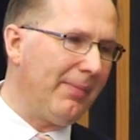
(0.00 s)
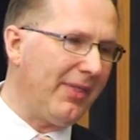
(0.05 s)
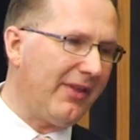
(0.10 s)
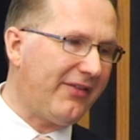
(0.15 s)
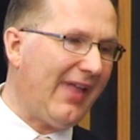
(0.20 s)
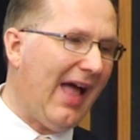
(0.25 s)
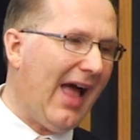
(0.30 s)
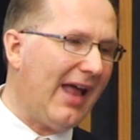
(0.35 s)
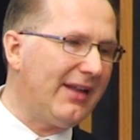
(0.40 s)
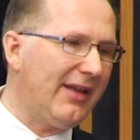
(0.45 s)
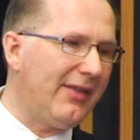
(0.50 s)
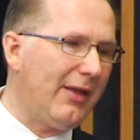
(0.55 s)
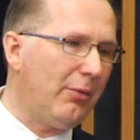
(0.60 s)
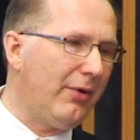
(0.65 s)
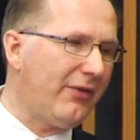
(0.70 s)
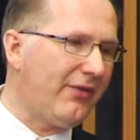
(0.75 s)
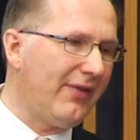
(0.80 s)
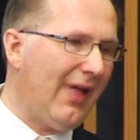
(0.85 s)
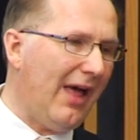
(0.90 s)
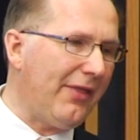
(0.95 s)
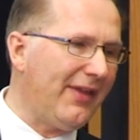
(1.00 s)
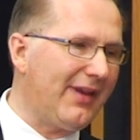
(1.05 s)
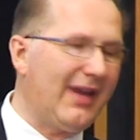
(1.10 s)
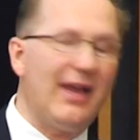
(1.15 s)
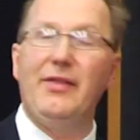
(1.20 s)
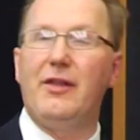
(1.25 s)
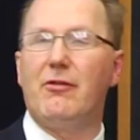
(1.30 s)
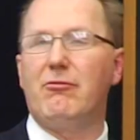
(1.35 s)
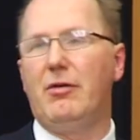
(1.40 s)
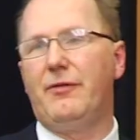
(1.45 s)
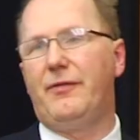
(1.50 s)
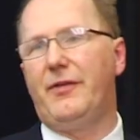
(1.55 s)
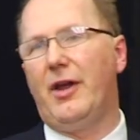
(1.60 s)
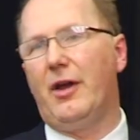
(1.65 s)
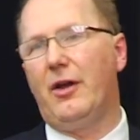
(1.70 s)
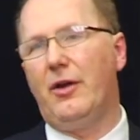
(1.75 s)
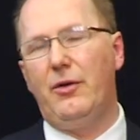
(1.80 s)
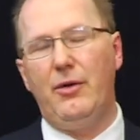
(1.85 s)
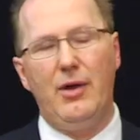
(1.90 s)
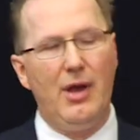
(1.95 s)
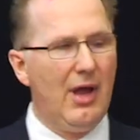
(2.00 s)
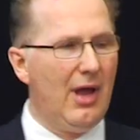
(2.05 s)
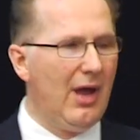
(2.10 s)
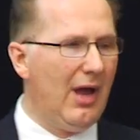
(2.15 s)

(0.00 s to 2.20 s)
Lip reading: Sadly, there was nothing in the review